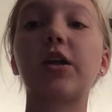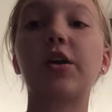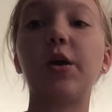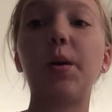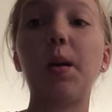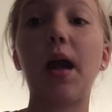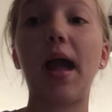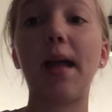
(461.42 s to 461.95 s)

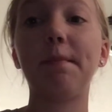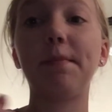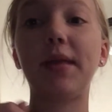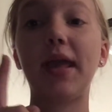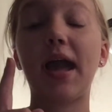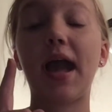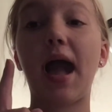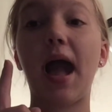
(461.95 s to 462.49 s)
go add
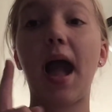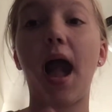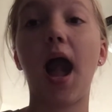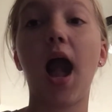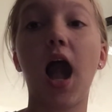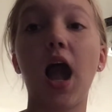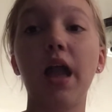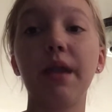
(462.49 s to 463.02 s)
me at
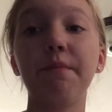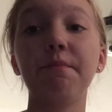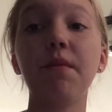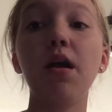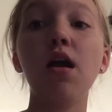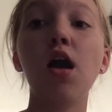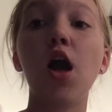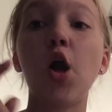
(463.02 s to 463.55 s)

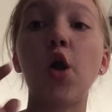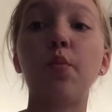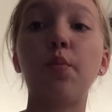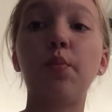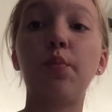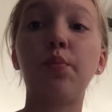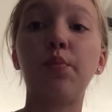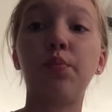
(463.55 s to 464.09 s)
I'm
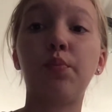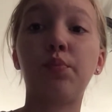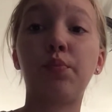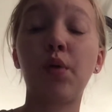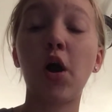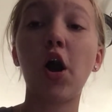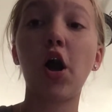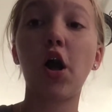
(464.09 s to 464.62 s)

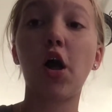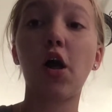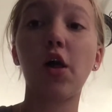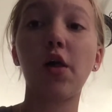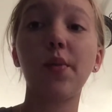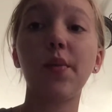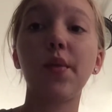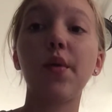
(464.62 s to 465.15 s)

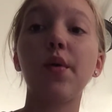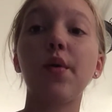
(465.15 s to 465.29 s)
Paul